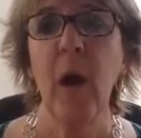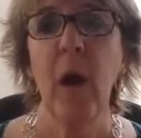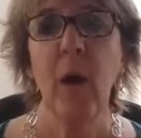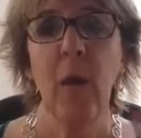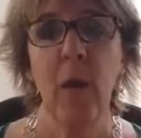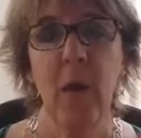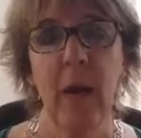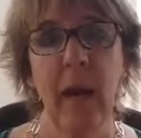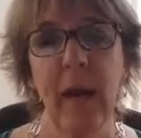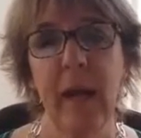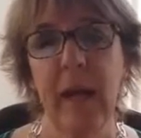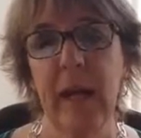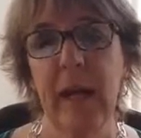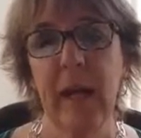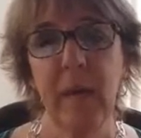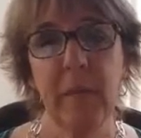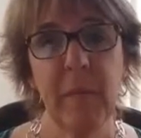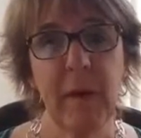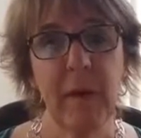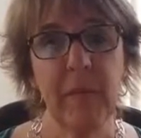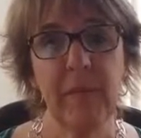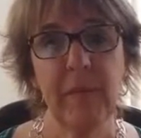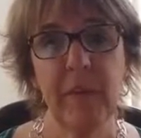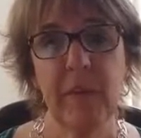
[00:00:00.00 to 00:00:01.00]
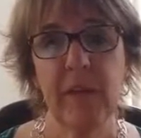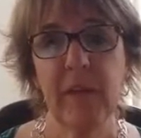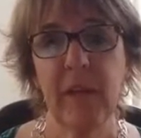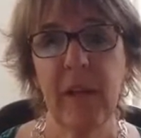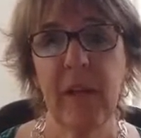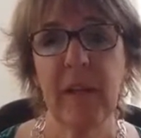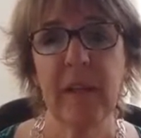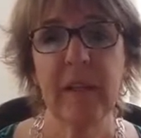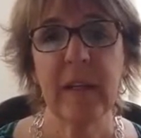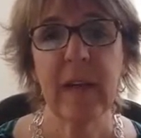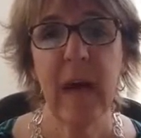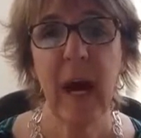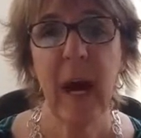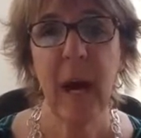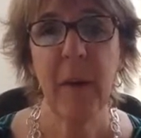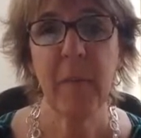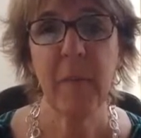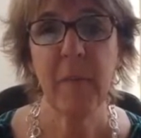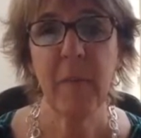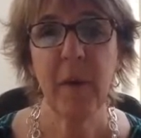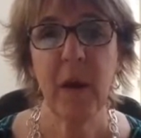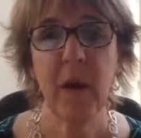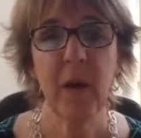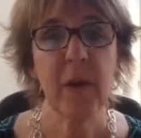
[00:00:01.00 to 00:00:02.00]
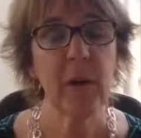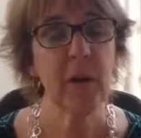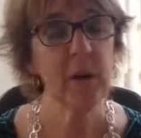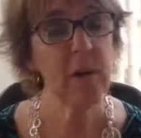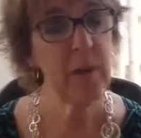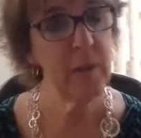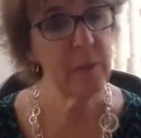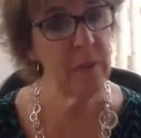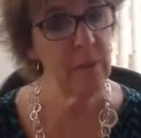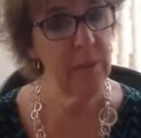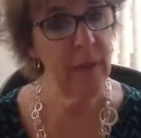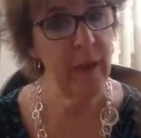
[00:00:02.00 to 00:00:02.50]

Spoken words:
When I hit my first income marker,